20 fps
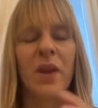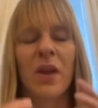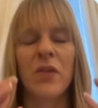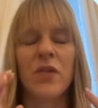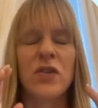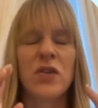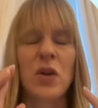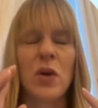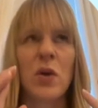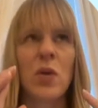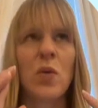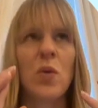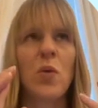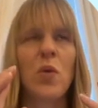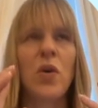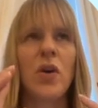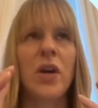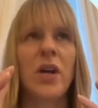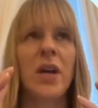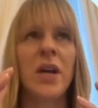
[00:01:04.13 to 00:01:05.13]
so
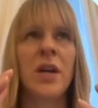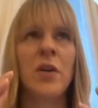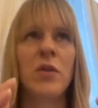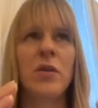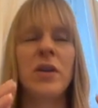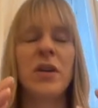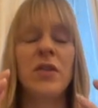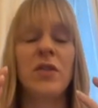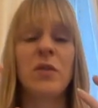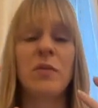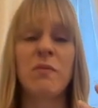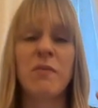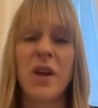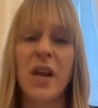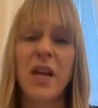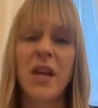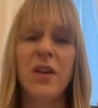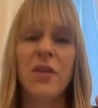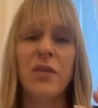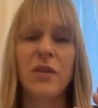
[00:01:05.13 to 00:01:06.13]
in order to
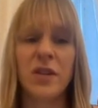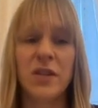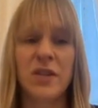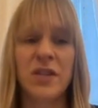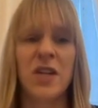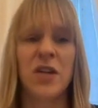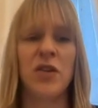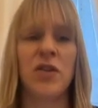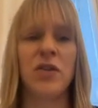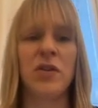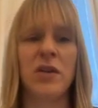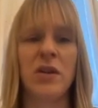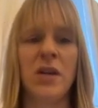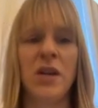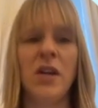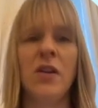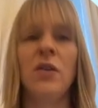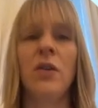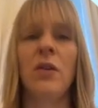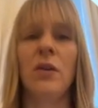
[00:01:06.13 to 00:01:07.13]
make your decision, you
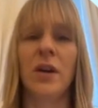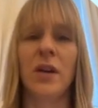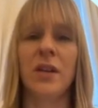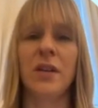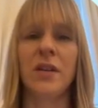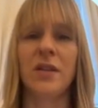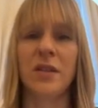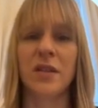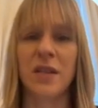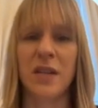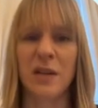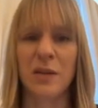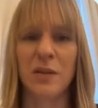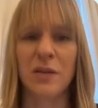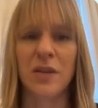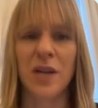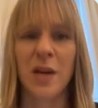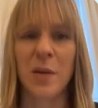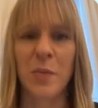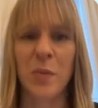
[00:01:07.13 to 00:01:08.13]
need to look at the cell
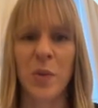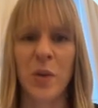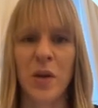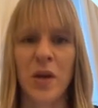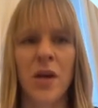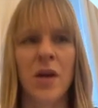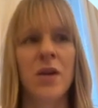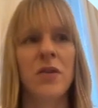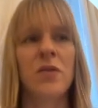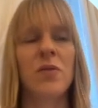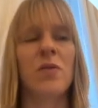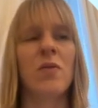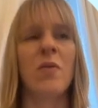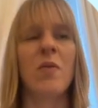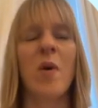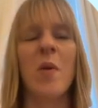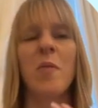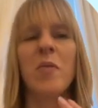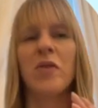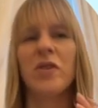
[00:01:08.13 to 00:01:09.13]
type. So
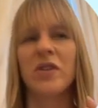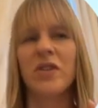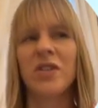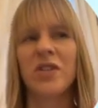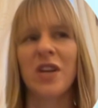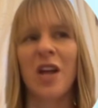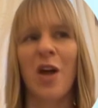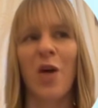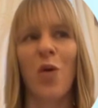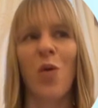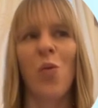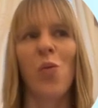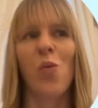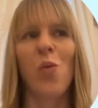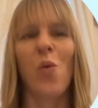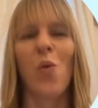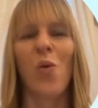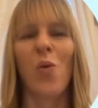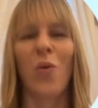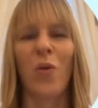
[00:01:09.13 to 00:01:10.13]
remember the cell
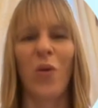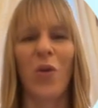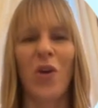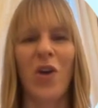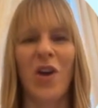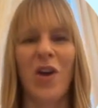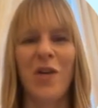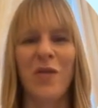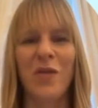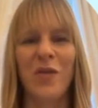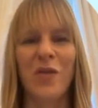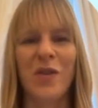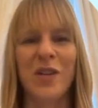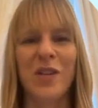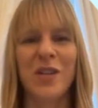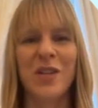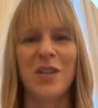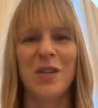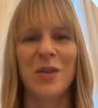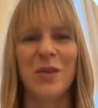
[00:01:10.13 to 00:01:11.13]
wall, uh, for
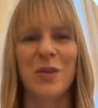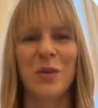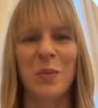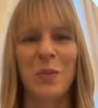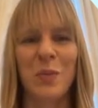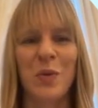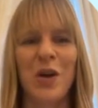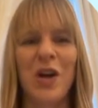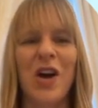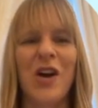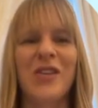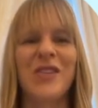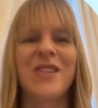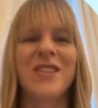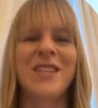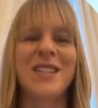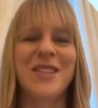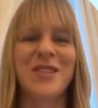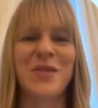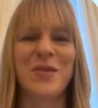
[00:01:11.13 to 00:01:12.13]
instance, for
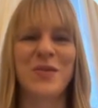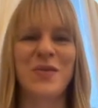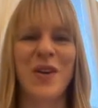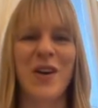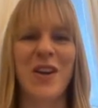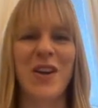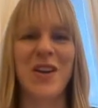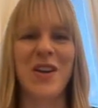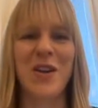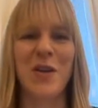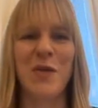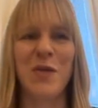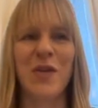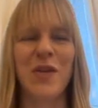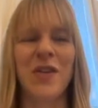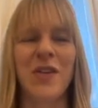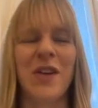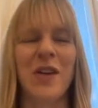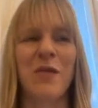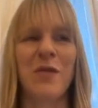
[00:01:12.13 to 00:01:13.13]
plants is very
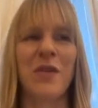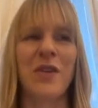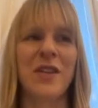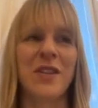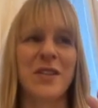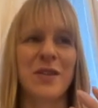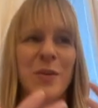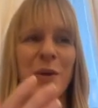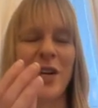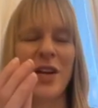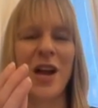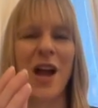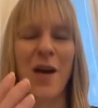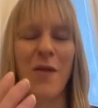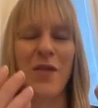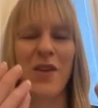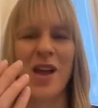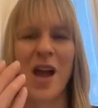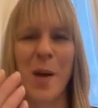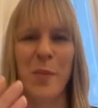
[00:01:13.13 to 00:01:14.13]
different than, for instance, when you
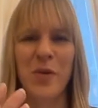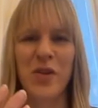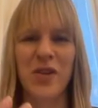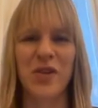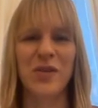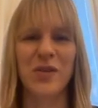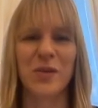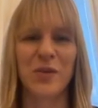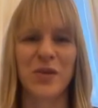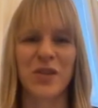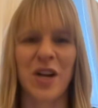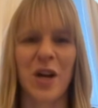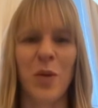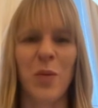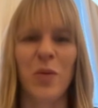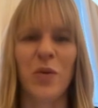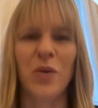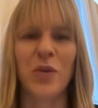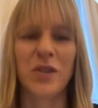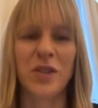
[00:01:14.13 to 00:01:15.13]
have the absence of cell
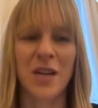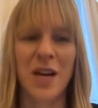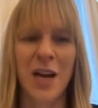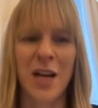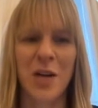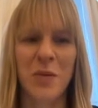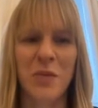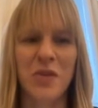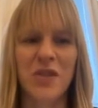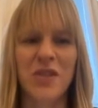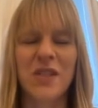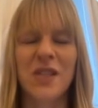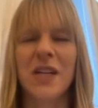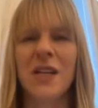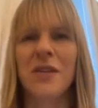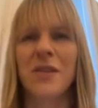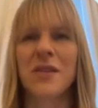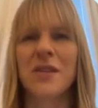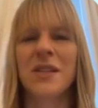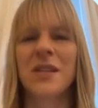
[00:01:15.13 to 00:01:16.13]
walls in animal
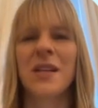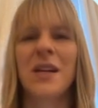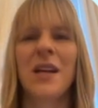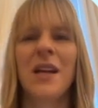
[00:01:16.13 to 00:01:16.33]
cells